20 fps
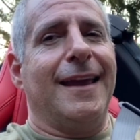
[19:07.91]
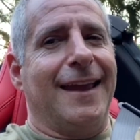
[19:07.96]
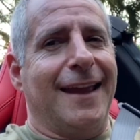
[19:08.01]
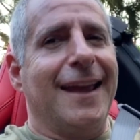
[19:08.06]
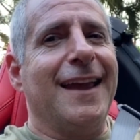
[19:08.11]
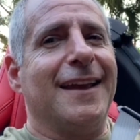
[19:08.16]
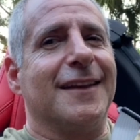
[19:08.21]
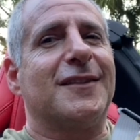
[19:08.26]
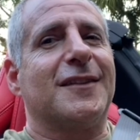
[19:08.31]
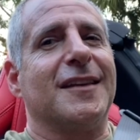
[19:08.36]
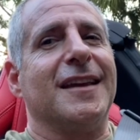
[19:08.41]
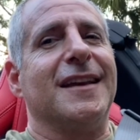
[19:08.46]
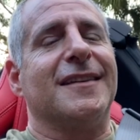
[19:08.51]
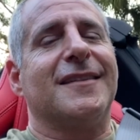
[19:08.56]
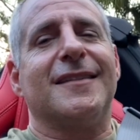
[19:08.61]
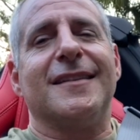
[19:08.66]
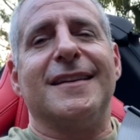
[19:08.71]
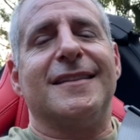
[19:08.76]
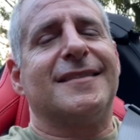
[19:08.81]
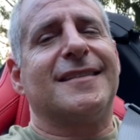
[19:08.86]
It
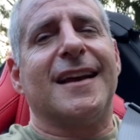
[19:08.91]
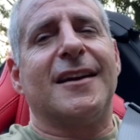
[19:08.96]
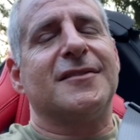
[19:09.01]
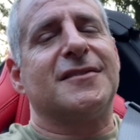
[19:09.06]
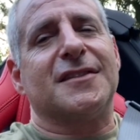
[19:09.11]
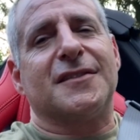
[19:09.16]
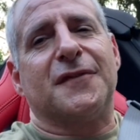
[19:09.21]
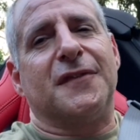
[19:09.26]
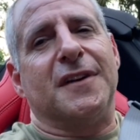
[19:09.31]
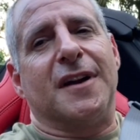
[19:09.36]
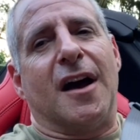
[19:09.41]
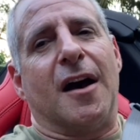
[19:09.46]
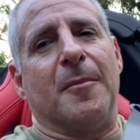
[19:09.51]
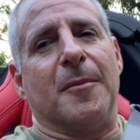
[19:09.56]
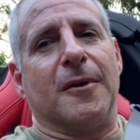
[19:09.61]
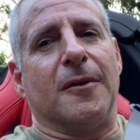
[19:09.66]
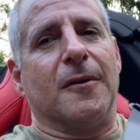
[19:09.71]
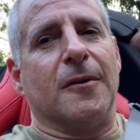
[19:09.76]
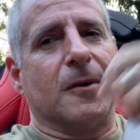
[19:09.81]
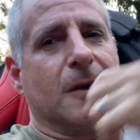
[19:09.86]
sounds just
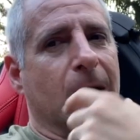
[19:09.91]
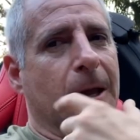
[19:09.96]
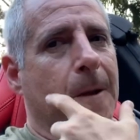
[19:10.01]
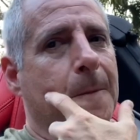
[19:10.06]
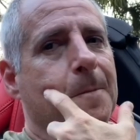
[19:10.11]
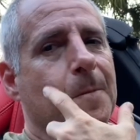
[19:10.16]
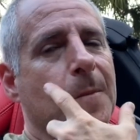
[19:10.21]
phenomenal, okay?